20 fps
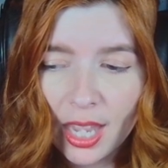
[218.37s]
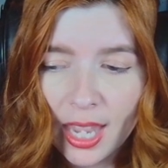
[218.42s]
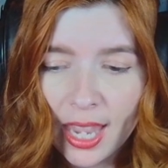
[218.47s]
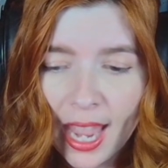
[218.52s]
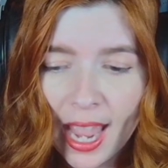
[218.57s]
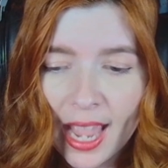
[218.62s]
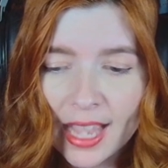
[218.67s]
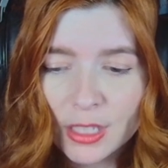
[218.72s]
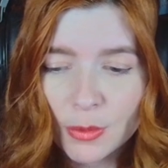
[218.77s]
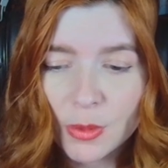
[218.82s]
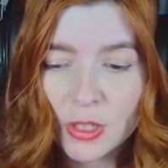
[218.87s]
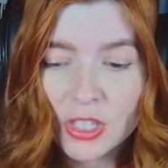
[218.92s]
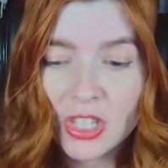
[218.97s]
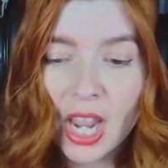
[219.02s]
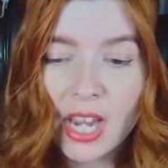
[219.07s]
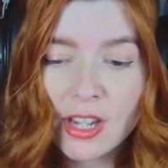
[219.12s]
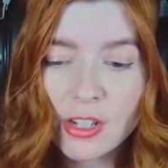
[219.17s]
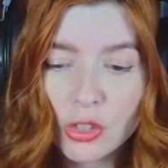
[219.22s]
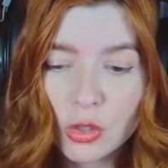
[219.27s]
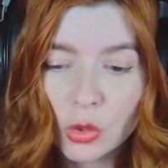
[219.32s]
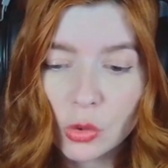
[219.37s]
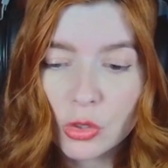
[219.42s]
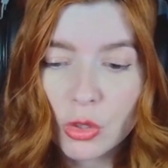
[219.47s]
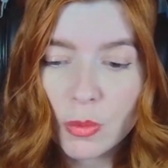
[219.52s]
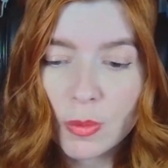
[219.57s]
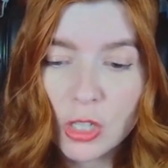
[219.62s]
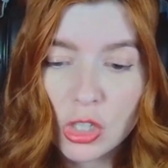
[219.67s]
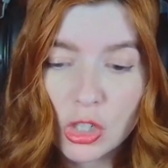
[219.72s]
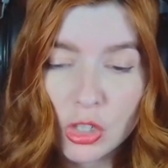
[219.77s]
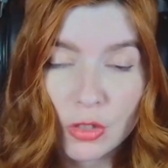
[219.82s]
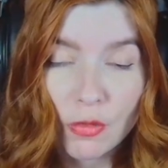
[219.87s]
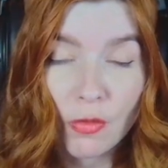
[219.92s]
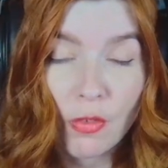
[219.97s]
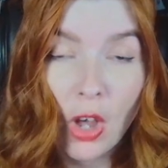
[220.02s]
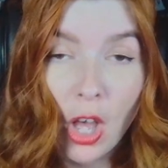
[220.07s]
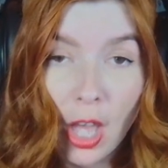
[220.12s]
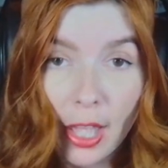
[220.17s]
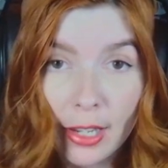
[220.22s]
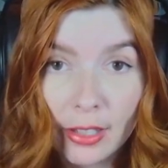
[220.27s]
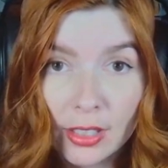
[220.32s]
it has potential to be just
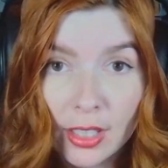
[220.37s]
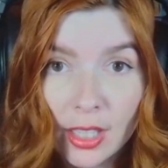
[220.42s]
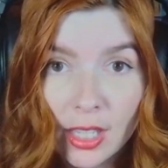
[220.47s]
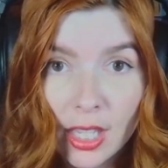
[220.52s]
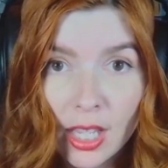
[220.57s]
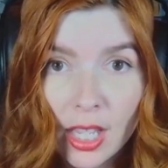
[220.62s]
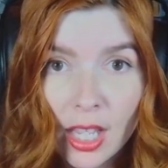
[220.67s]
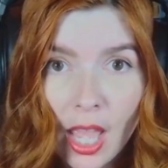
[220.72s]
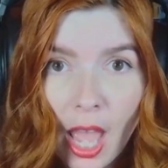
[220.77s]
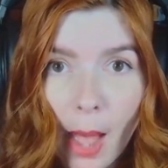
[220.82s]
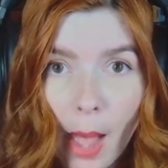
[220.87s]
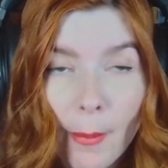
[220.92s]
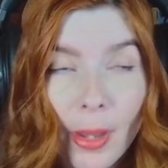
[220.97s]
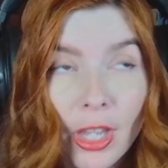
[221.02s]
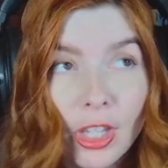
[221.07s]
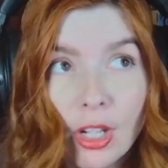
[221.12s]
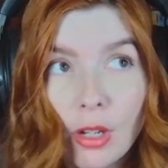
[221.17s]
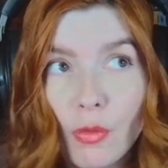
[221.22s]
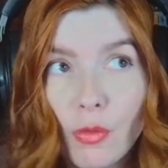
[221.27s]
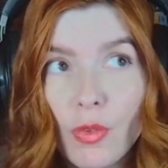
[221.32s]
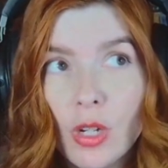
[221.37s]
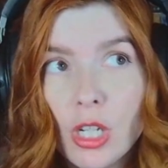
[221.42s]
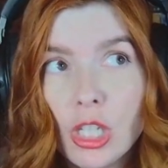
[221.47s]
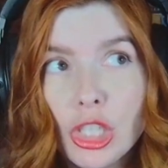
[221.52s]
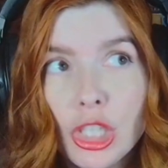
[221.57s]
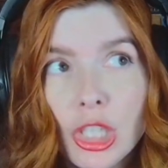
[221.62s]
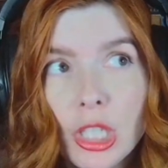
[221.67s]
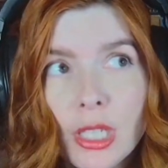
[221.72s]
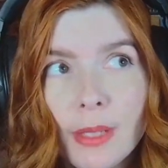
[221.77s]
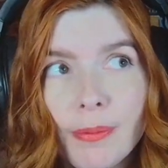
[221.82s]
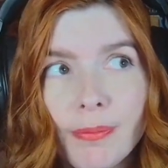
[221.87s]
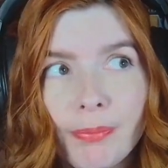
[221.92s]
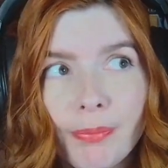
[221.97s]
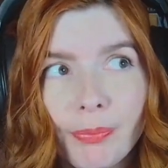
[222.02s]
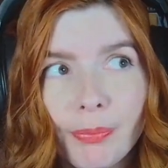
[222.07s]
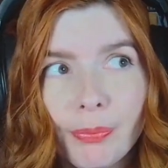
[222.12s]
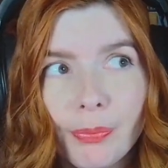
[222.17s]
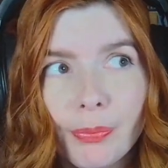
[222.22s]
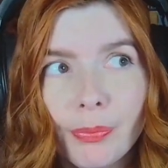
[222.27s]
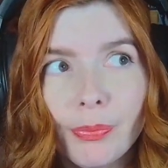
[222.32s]
fun. Am I gonna finish it?
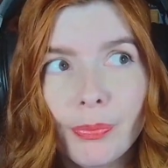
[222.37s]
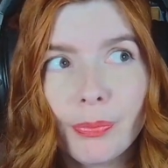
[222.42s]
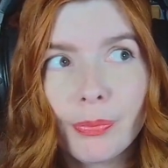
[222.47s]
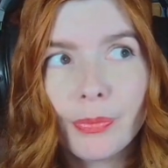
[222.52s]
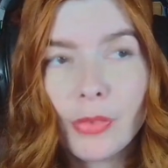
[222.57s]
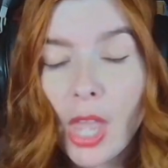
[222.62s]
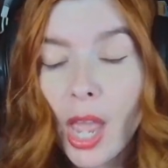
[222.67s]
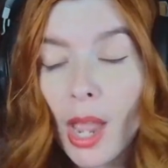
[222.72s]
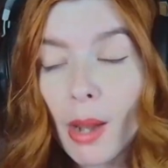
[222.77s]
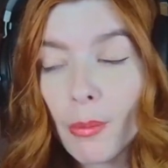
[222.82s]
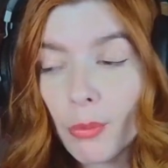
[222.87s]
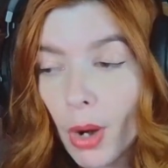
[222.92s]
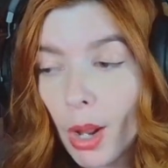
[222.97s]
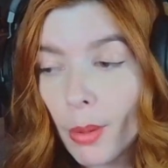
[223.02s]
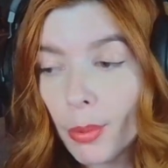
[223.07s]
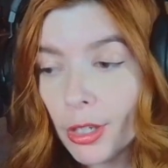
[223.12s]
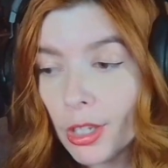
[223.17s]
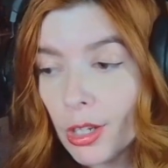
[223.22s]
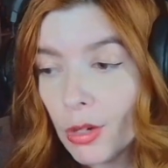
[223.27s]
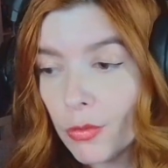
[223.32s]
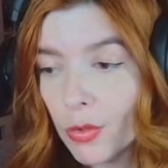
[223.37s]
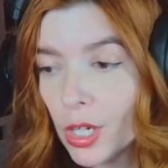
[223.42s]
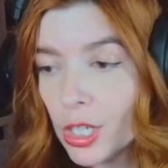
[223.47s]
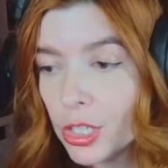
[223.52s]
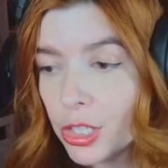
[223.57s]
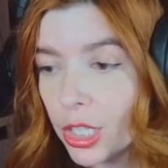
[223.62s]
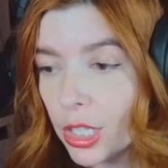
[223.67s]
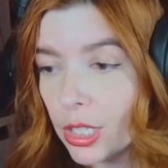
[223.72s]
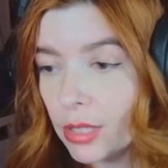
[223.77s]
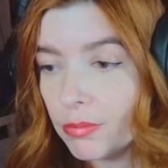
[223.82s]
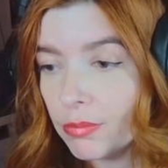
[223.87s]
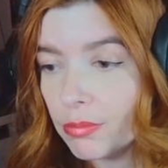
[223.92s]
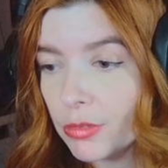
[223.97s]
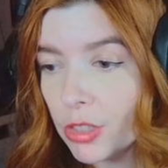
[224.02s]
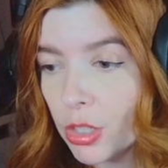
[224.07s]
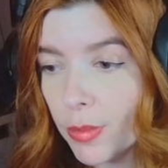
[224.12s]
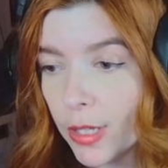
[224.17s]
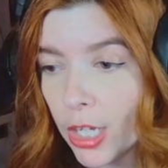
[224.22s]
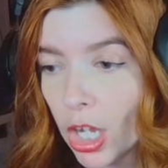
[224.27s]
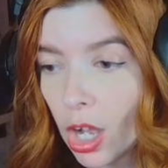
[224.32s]
Yeah, I'm probably gonna finish it,
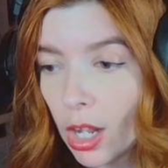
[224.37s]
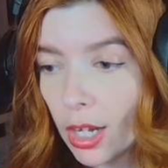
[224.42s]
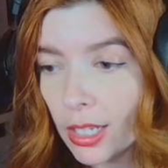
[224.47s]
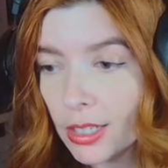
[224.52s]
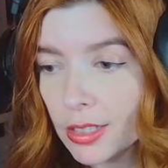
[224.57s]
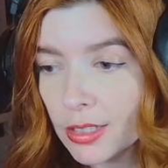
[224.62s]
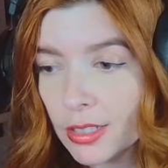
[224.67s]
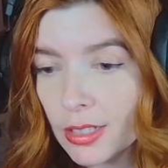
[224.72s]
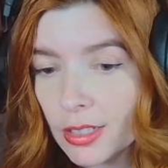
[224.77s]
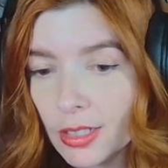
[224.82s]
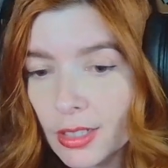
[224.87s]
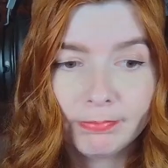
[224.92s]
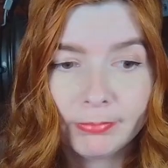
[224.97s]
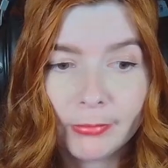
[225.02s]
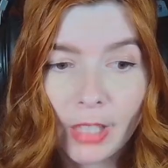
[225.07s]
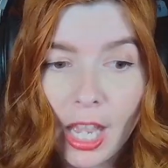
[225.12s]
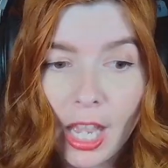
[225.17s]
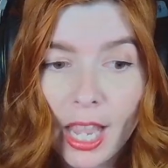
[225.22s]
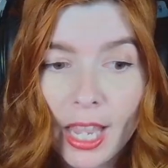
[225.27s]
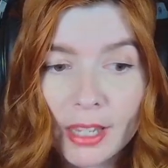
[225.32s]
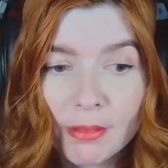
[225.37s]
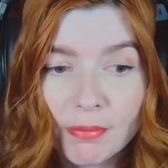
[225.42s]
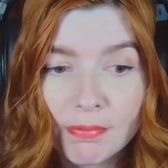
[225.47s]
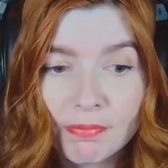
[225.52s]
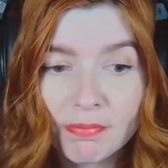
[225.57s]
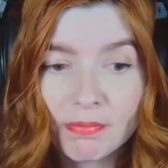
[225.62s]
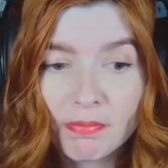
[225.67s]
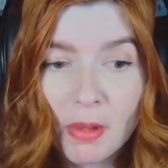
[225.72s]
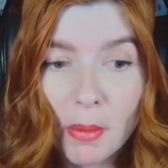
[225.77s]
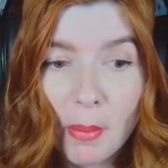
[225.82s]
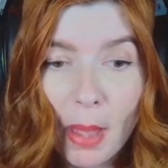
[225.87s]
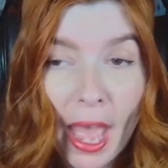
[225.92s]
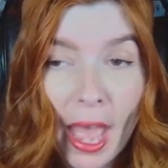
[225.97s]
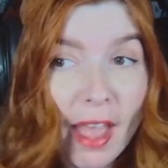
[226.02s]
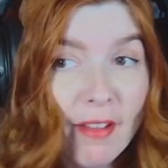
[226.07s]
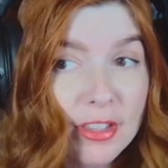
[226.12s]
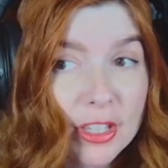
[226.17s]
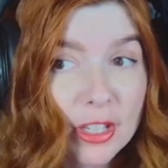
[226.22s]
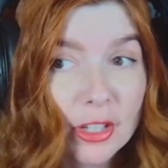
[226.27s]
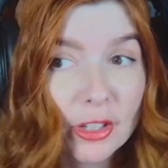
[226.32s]
to be honest. I am
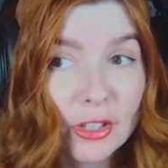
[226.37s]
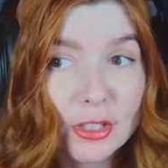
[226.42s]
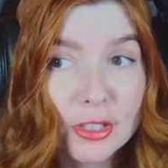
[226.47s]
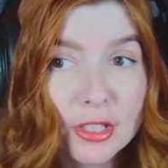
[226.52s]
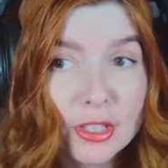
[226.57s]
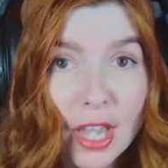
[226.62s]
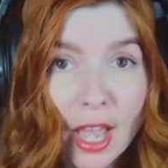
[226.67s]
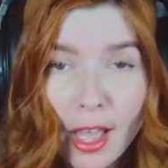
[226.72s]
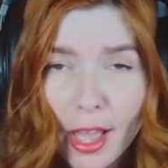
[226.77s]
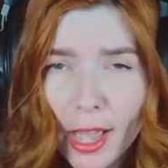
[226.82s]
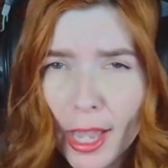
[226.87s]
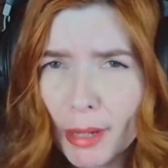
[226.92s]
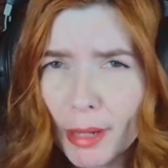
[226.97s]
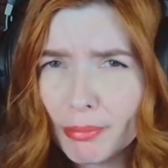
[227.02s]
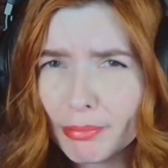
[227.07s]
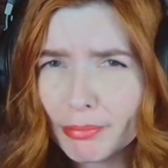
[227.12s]
having a good time.